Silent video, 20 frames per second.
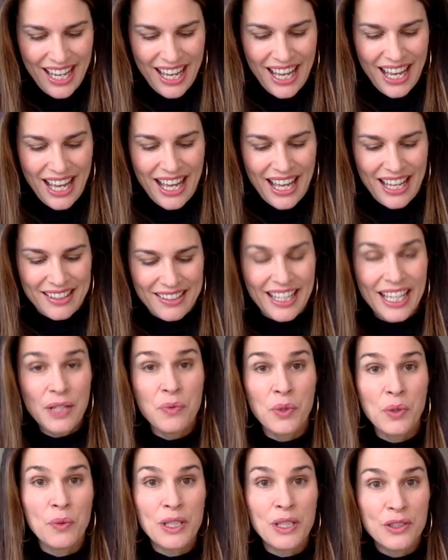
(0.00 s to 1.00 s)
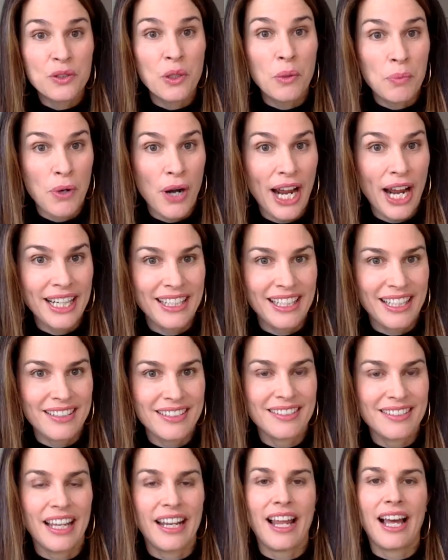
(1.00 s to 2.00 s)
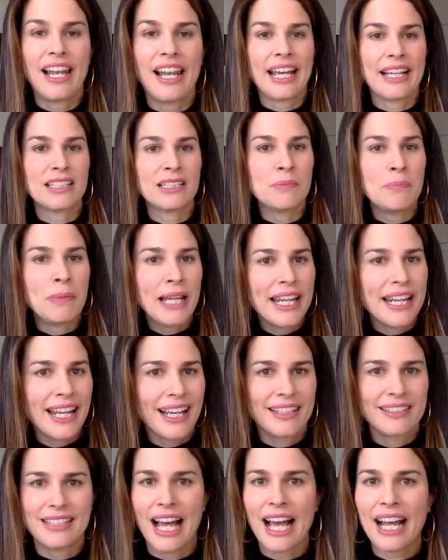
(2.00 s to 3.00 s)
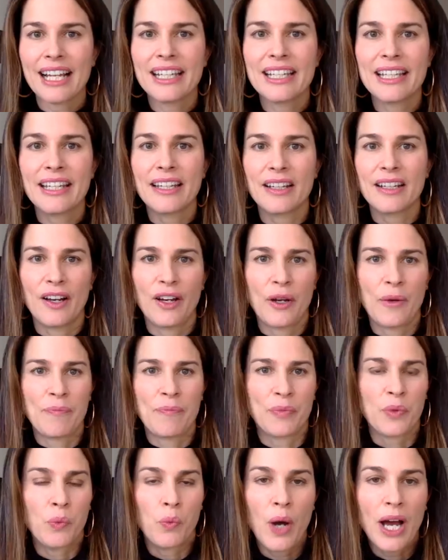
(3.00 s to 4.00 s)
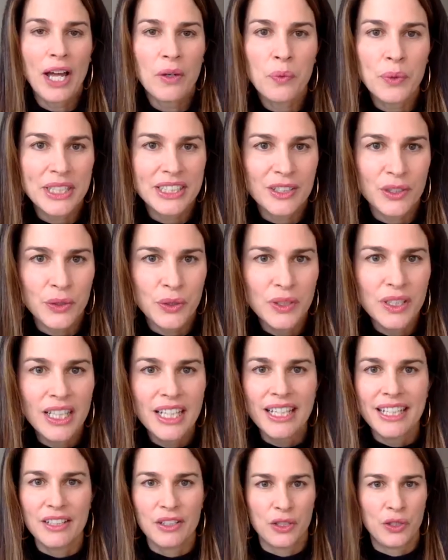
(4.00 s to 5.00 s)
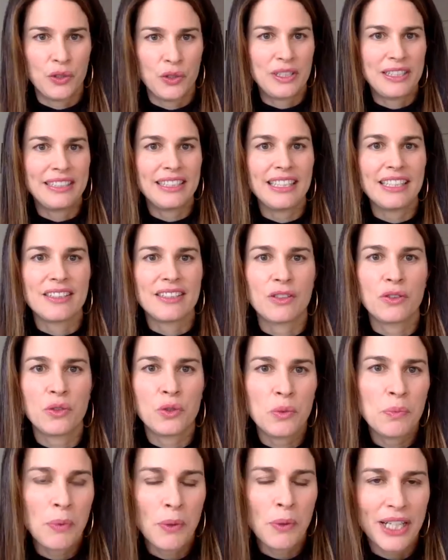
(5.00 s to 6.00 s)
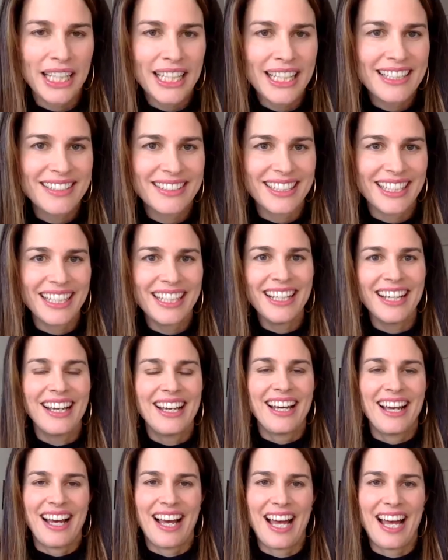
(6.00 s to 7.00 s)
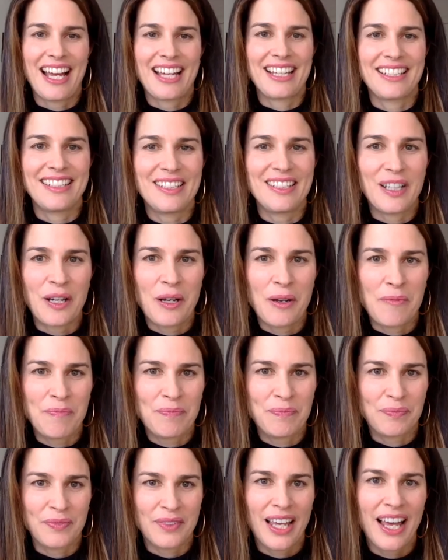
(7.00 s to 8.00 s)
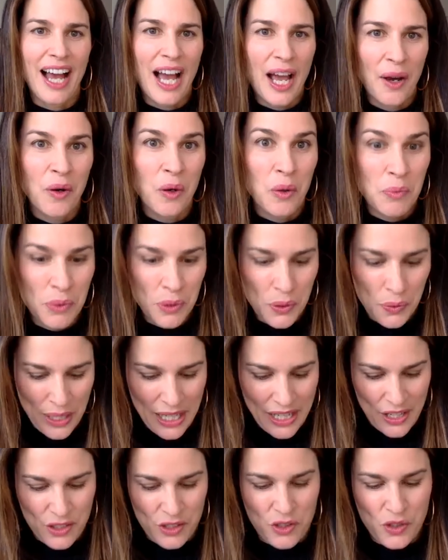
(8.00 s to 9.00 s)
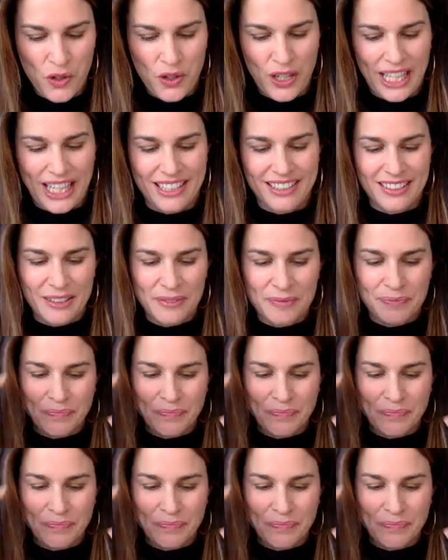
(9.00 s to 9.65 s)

And um, then we will do a practice and I'll explain exactly um, what we do. You see, it's super easy and um, I hope you will enjoy it.